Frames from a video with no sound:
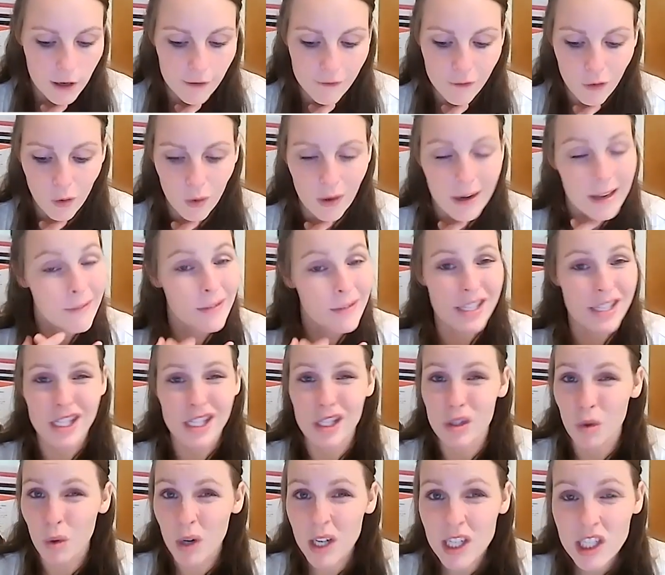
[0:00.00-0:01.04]
for even
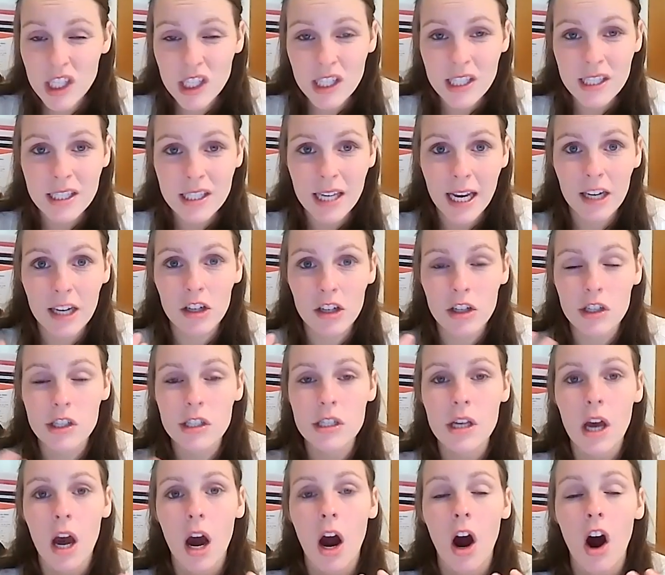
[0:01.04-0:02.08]
storage
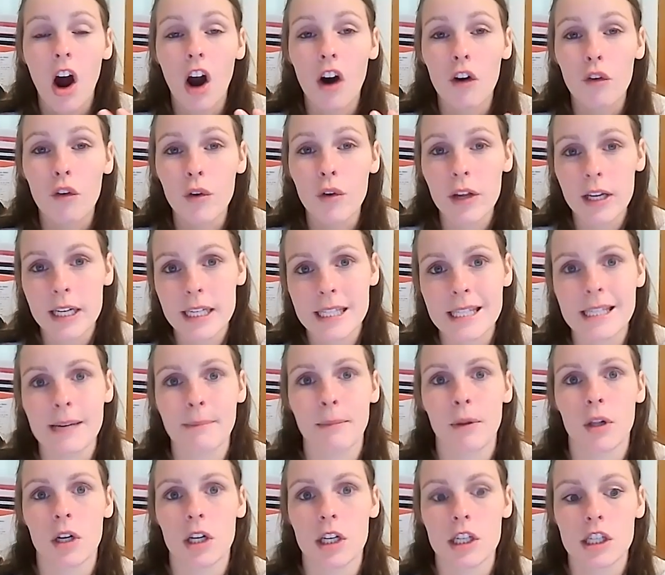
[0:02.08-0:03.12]
containers are really
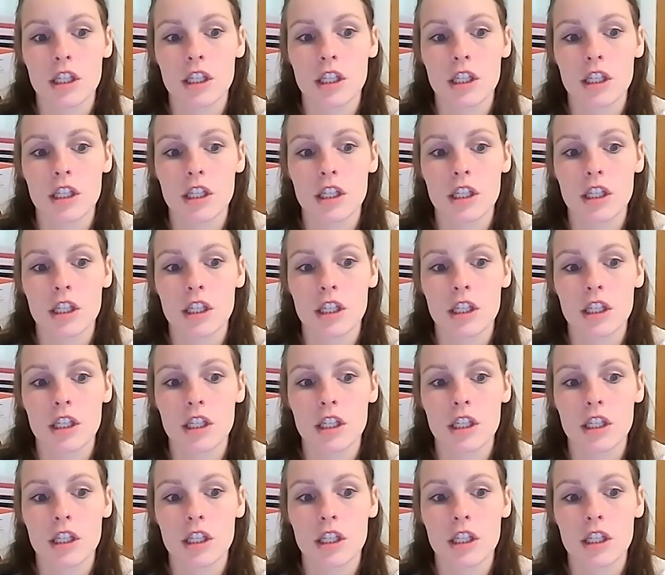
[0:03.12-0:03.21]
similar.